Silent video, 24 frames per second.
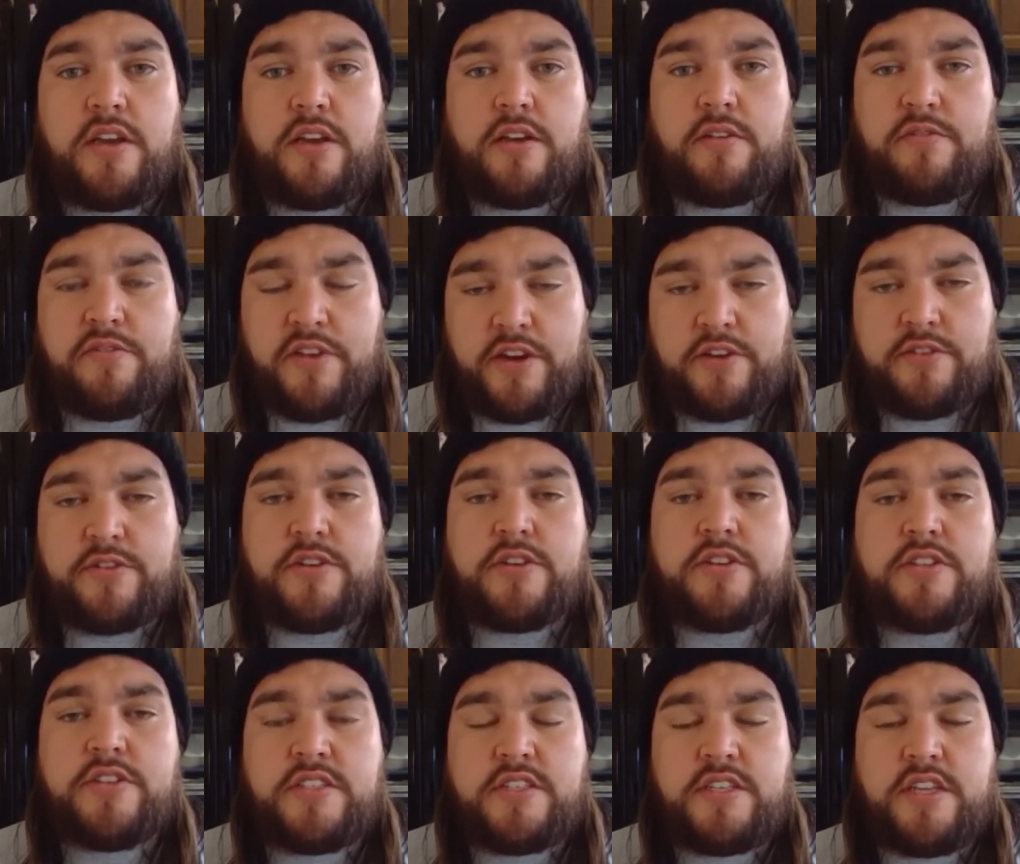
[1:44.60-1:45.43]

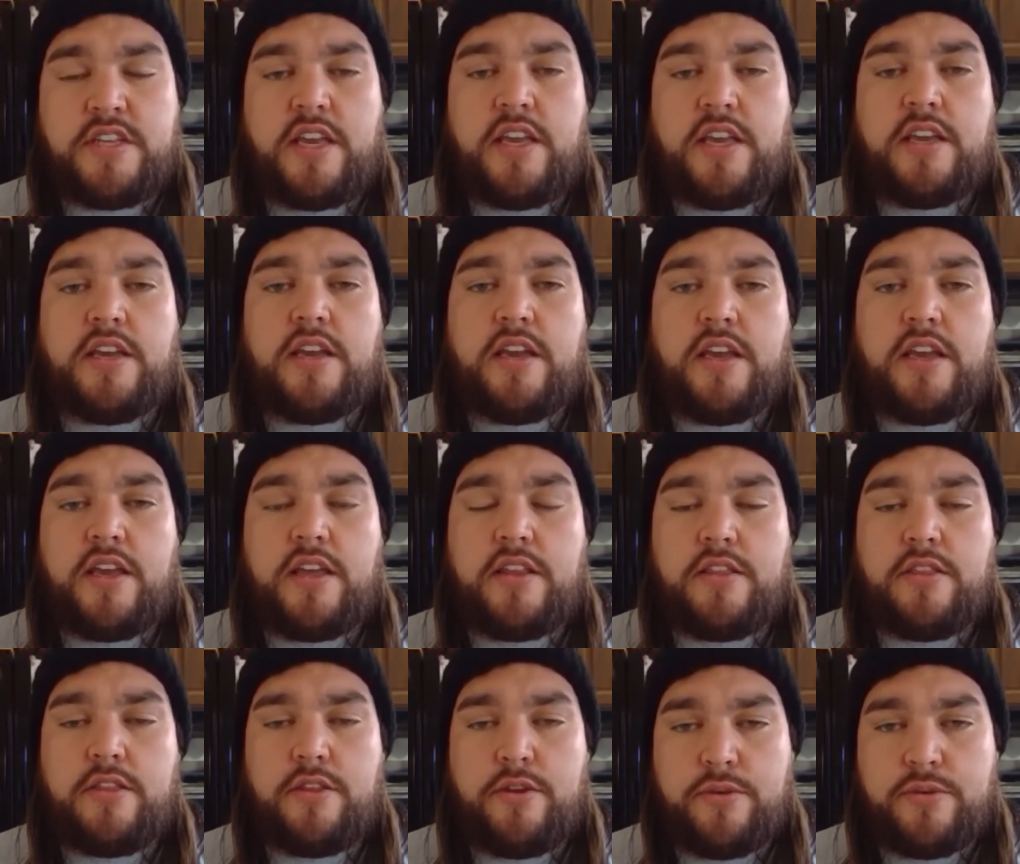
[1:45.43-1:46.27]
federal, state,
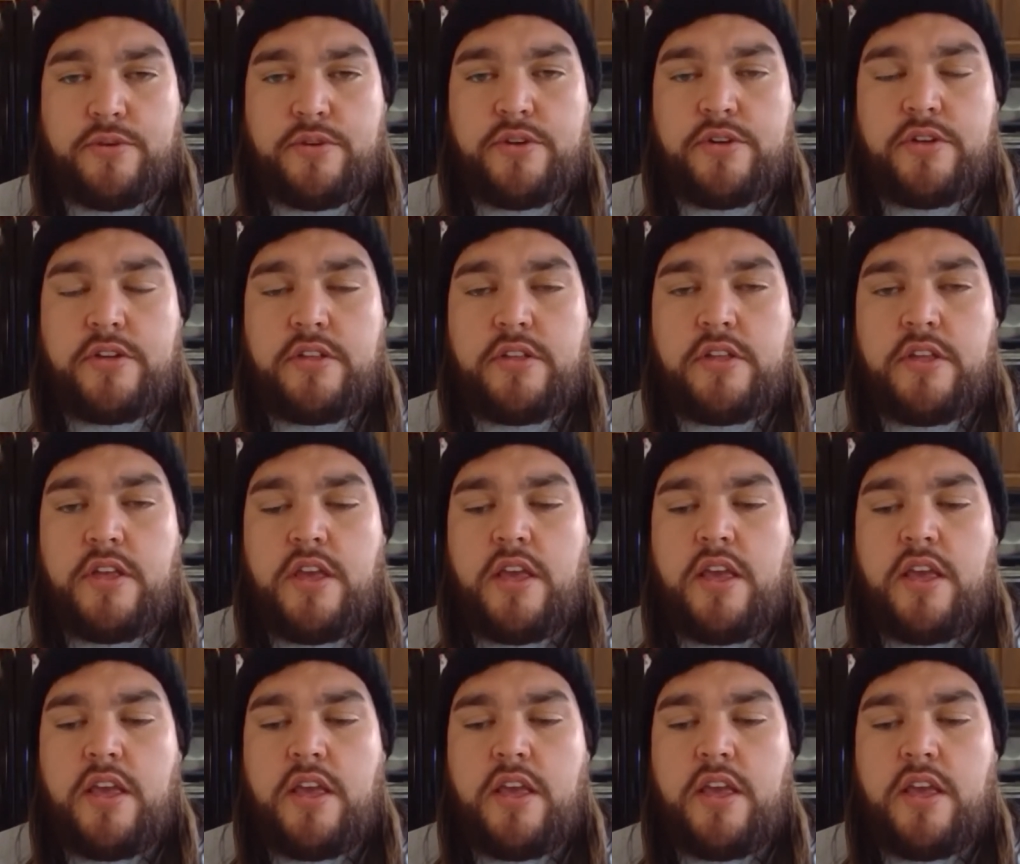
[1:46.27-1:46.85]
and local.